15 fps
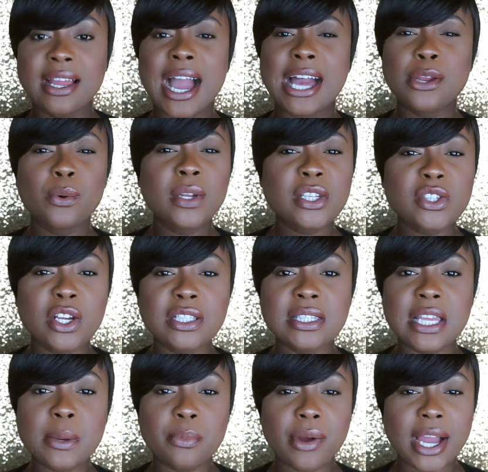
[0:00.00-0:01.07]
I don't want to start
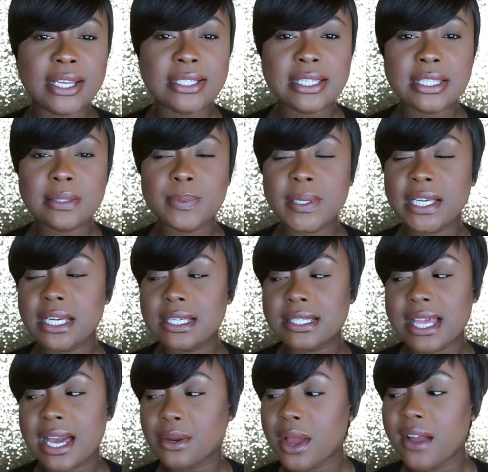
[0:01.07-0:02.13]
saying prices because
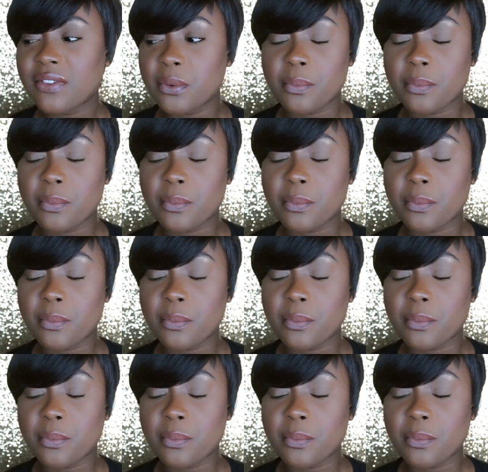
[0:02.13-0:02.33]
I don't have the